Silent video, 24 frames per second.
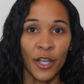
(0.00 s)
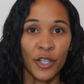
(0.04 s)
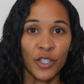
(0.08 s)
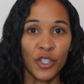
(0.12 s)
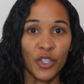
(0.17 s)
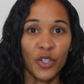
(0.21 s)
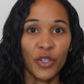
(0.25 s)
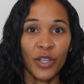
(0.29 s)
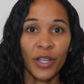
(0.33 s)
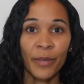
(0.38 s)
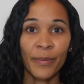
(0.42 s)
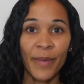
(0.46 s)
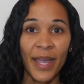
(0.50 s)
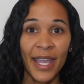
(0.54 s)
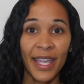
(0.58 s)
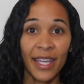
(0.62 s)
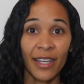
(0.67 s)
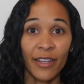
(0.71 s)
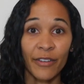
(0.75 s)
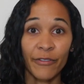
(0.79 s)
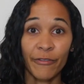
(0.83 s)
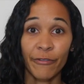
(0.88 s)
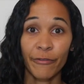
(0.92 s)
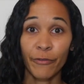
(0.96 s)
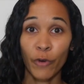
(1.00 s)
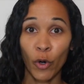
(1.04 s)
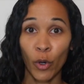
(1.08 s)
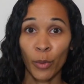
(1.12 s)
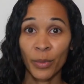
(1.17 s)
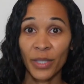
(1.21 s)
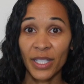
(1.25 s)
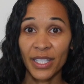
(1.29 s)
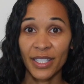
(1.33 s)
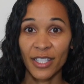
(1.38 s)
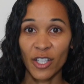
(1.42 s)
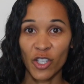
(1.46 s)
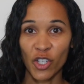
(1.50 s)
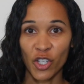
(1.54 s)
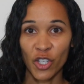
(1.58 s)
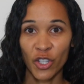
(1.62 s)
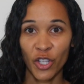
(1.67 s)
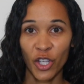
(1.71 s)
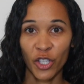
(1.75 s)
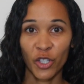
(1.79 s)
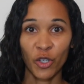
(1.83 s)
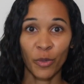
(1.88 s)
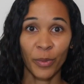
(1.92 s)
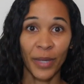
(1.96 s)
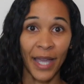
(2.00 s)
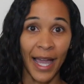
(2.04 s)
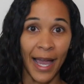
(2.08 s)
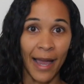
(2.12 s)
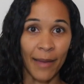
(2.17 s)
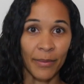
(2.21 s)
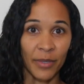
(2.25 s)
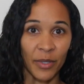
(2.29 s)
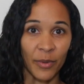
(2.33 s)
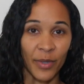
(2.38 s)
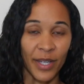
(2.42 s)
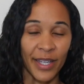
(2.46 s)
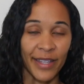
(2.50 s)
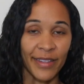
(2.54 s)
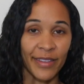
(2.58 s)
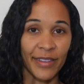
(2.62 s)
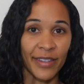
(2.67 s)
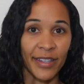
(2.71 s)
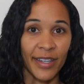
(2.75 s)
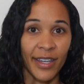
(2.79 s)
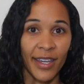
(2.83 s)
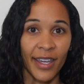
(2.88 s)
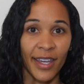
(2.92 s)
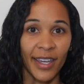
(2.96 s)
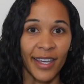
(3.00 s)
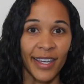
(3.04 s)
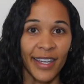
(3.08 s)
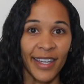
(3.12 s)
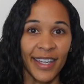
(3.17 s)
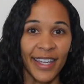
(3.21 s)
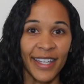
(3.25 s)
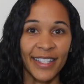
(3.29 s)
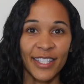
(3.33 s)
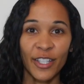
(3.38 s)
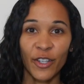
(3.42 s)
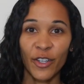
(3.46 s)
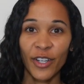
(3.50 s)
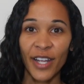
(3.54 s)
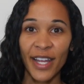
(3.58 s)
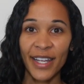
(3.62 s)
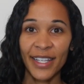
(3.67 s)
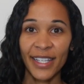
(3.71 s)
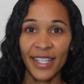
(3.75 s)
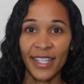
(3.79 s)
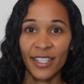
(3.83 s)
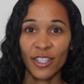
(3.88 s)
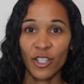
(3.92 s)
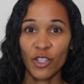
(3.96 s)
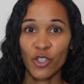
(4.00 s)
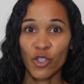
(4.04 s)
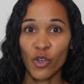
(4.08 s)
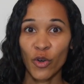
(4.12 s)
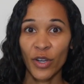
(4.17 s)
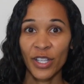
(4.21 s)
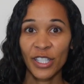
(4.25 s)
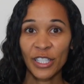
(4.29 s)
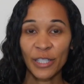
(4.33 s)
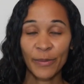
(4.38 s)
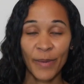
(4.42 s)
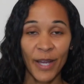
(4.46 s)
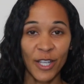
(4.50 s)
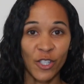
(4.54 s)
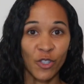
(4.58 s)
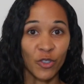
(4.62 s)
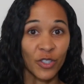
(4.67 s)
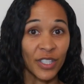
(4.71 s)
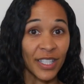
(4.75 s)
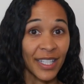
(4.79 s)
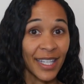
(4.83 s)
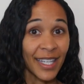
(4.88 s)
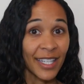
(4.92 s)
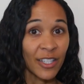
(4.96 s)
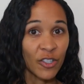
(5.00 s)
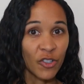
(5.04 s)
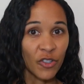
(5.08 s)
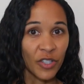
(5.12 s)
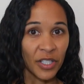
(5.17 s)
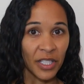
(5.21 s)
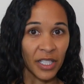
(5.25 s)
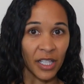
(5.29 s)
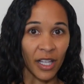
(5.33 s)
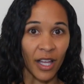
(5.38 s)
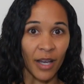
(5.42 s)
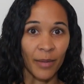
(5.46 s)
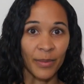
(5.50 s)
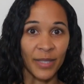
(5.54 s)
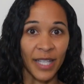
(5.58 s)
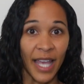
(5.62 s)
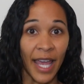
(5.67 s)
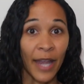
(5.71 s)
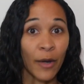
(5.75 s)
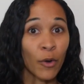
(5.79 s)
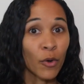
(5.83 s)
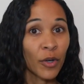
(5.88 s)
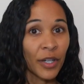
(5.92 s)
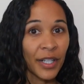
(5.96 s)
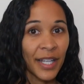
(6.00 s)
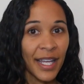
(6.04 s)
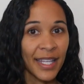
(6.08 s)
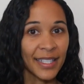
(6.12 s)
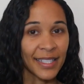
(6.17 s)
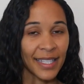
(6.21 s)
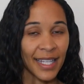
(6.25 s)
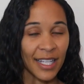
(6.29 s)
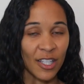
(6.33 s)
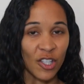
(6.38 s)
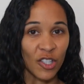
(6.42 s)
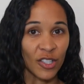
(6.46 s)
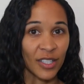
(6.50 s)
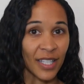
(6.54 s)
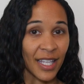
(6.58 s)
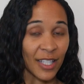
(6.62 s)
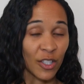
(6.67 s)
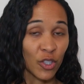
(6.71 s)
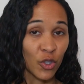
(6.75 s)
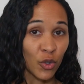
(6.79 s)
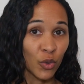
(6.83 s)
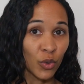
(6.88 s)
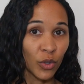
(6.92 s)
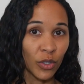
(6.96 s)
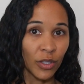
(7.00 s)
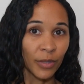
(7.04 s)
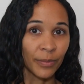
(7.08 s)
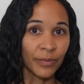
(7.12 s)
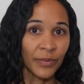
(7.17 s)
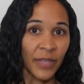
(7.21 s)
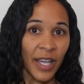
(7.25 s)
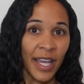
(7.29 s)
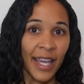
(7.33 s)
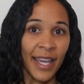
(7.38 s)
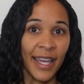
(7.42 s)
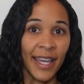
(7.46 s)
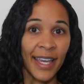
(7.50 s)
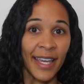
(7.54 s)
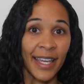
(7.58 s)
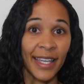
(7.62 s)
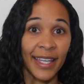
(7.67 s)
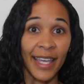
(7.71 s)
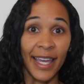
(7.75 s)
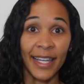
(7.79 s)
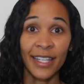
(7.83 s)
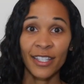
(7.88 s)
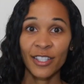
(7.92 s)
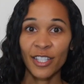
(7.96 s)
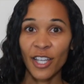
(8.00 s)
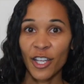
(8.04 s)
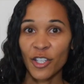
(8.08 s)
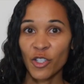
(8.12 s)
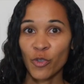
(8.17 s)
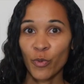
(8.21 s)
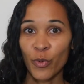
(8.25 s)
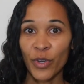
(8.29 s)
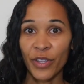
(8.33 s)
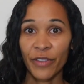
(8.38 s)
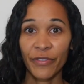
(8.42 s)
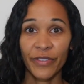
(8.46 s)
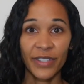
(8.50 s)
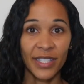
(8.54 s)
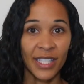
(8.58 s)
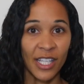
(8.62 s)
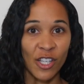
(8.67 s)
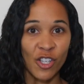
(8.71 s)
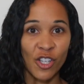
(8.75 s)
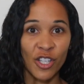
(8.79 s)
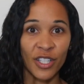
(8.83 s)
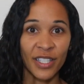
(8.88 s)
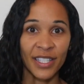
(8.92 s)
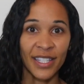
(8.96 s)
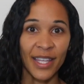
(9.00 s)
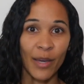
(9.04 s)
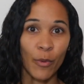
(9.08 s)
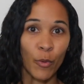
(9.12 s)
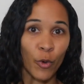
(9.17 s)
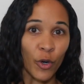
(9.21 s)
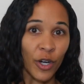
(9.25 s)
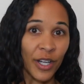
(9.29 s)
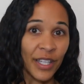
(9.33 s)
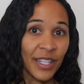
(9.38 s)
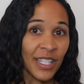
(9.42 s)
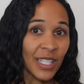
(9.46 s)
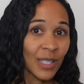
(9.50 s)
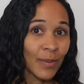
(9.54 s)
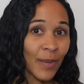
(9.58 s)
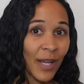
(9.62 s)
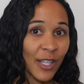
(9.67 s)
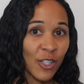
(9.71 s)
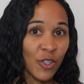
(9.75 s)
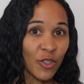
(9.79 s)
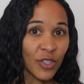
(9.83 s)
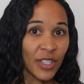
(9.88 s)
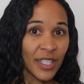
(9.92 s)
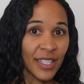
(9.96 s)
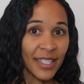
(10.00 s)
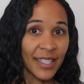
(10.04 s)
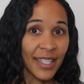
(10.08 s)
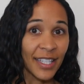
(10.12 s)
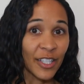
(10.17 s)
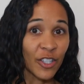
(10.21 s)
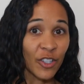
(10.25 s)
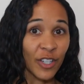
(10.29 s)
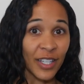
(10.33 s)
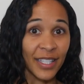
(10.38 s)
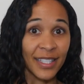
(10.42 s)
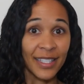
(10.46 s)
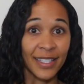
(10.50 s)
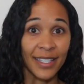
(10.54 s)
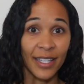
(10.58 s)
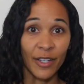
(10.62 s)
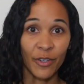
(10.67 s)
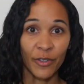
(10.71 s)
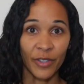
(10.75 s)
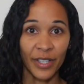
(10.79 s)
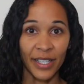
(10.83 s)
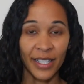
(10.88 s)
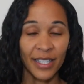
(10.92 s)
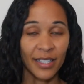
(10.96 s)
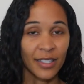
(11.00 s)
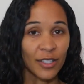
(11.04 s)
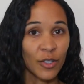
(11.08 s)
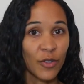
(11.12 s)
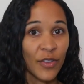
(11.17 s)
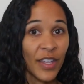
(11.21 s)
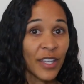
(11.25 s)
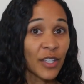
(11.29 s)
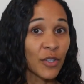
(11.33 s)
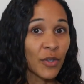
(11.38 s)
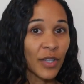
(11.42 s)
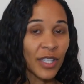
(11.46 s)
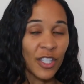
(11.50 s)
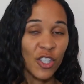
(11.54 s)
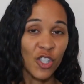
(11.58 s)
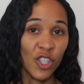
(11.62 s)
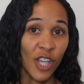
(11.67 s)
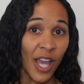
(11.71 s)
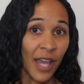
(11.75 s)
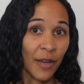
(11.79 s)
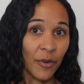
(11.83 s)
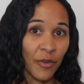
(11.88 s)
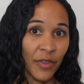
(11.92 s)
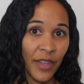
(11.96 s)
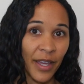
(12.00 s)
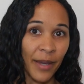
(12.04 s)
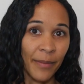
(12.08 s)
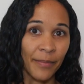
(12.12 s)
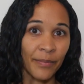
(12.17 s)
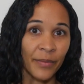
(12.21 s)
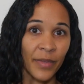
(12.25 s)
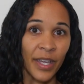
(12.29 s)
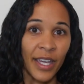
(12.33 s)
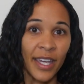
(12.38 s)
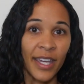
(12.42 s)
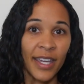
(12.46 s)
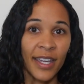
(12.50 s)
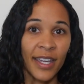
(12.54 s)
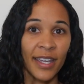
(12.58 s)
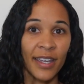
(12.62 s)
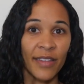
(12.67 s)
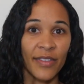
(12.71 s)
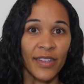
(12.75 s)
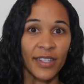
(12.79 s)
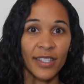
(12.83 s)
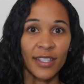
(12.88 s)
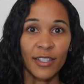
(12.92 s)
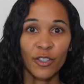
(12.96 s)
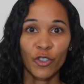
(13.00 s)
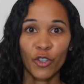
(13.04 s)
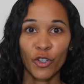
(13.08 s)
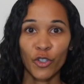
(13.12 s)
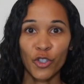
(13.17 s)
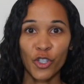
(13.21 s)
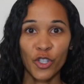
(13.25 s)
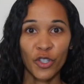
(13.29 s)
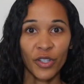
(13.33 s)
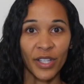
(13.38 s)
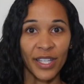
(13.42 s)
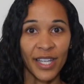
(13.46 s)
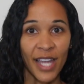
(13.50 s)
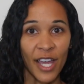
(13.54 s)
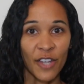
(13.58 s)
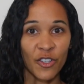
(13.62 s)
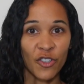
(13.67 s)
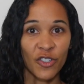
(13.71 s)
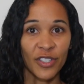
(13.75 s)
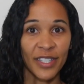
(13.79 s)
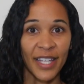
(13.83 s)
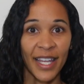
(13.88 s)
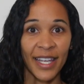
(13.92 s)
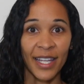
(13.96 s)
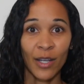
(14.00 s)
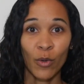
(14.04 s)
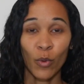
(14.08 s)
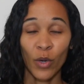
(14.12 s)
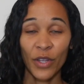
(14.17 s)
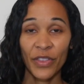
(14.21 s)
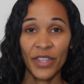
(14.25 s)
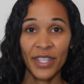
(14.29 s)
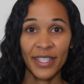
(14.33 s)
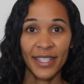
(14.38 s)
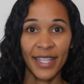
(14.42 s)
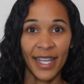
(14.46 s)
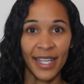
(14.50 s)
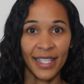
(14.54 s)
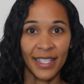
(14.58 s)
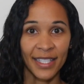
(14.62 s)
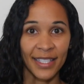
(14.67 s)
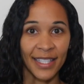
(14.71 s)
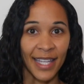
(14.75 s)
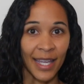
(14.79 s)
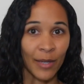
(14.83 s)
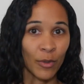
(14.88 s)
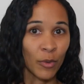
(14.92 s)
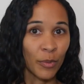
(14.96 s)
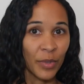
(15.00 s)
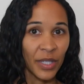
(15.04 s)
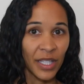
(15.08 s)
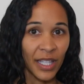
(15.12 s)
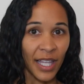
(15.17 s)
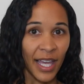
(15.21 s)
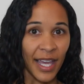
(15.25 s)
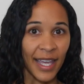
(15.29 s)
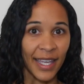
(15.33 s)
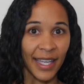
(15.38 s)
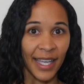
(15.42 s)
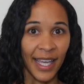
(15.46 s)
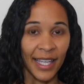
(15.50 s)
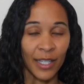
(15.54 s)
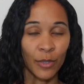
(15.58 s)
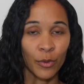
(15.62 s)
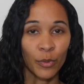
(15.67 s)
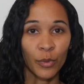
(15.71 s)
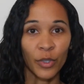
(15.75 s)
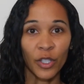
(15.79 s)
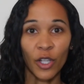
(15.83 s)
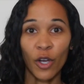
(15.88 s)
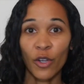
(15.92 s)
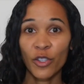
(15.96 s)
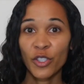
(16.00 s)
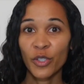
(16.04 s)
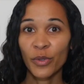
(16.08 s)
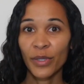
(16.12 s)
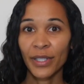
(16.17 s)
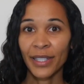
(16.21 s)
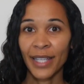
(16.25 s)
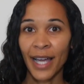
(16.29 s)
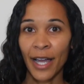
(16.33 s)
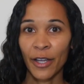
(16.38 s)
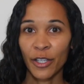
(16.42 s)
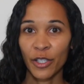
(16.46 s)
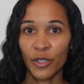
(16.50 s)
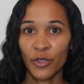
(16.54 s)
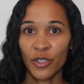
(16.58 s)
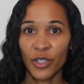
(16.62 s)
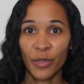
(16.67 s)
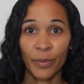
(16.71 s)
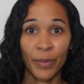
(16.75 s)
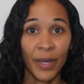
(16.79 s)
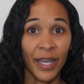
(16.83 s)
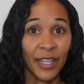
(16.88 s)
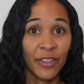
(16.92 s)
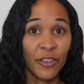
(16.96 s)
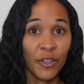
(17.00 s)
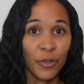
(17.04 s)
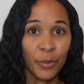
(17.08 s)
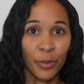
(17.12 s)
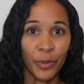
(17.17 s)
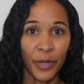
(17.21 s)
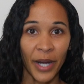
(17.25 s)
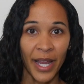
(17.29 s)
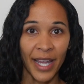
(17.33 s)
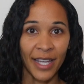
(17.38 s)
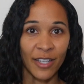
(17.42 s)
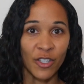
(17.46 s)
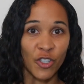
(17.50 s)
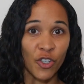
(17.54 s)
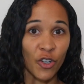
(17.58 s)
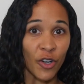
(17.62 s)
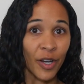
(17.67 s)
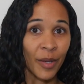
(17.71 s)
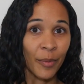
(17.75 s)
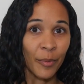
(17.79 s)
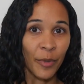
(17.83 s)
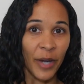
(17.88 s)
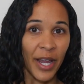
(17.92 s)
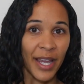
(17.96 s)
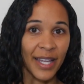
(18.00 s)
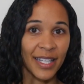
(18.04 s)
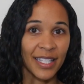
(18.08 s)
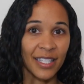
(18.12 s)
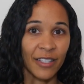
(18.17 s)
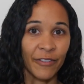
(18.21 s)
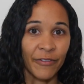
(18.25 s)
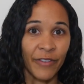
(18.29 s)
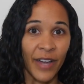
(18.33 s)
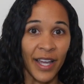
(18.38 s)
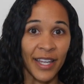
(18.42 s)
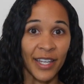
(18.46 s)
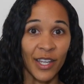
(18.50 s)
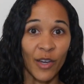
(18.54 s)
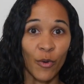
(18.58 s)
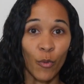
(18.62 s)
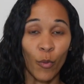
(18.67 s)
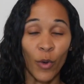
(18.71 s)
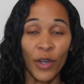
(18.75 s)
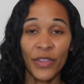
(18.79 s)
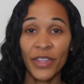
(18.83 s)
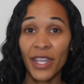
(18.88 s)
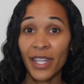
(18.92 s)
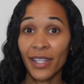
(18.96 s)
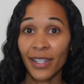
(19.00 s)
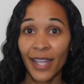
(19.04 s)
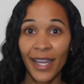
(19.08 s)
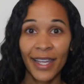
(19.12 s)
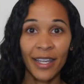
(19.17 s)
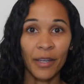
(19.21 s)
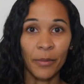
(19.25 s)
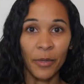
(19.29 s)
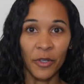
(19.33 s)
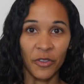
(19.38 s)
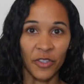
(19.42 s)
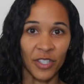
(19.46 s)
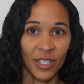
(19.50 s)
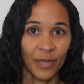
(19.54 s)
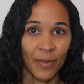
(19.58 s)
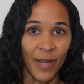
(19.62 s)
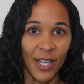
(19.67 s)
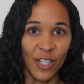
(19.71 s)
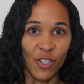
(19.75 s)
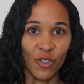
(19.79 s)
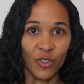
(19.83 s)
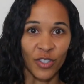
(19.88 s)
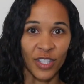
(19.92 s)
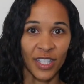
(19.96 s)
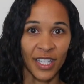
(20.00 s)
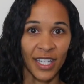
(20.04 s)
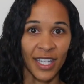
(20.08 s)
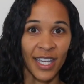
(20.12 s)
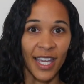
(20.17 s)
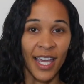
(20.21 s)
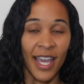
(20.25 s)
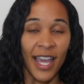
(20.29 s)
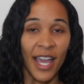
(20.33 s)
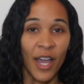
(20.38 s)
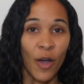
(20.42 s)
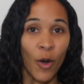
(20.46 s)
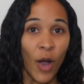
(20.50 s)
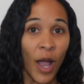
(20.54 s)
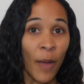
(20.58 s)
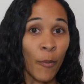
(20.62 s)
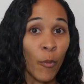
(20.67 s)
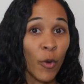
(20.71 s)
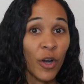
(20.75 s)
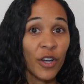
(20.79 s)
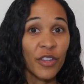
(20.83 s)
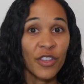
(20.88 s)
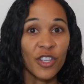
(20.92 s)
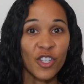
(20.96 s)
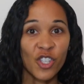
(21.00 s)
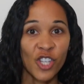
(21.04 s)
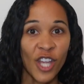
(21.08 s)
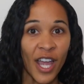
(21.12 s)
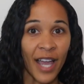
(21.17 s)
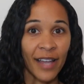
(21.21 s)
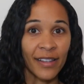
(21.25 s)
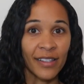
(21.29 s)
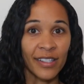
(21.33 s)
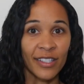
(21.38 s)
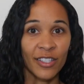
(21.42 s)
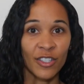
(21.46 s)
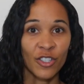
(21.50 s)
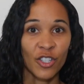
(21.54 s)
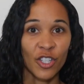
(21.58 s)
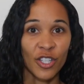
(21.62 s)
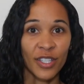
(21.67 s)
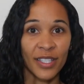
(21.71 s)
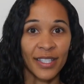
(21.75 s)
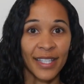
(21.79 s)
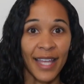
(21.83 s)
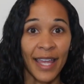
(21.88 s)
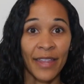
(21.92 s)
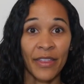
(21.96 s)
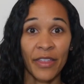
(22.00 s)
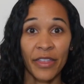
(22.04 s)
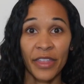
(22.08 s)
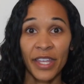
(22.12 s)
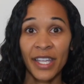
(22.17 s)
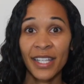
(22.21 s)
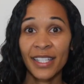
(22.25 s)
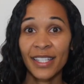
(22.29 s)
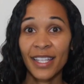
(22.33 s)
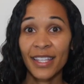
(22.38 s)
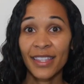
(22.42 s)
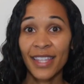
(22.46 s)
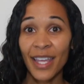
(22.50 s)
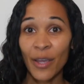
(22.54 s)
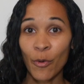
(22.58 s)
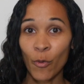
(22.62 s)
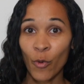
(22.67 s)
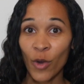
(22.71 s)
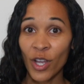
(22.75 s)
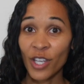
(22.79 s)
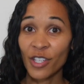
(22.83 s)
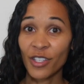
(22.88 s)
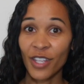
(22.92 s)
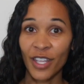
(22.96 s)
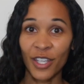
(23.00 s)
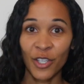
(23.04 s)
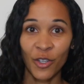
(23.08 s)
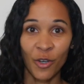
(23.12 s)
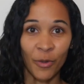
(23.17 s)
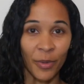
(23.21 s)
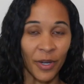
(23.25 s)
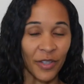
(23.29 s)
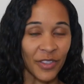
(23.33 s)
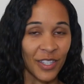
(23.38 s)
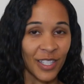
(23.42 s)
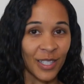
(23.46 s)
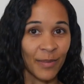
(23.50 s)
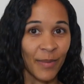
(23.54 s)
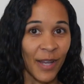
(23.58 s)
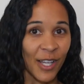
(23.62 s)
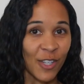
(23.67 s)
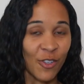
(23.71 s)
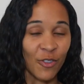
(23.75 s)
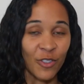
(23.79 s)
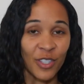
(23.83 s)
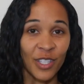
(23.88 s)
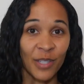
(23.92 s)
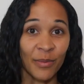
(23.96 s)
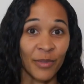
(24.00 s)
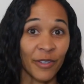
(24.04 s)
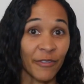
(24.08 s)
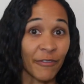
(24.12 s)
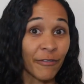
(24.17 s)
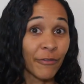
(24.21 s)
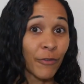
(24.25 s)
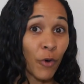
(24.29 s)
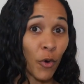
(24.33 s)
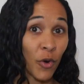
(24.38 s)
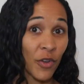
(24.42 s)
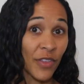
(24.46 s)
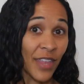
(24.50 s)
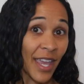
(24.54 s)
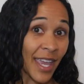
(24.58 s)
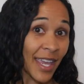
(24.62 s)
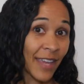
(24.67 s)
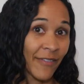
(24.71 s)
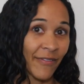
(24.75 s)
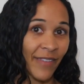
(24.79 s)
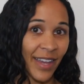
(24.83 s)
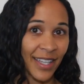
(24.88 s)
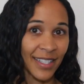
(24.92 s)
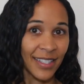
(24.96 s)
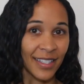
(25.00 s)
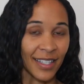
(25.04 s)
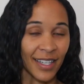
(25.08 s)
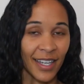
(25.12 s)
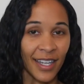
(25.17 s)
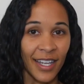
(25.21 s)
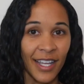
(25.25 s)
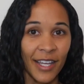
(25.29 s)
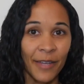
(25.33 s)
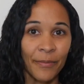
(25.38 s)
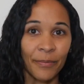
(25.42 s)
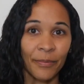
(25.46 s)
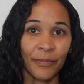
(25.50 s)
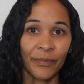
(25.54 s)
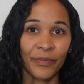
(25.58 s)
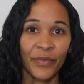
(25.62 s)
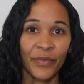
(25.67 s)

so you can make an informed decision that you'll be happy with. It's a good idea to join specialty interest clubs and organizations at school. Get in touch with physicians that work in the specialties that you're considering so that you can shadow them. This is crucial in understanding what the day to day will be like, and it will also allow you to pick their brain during breaks to find out what they like about the specialty and what are the challenges and things that they wish they knew about the specialty before they invested in it.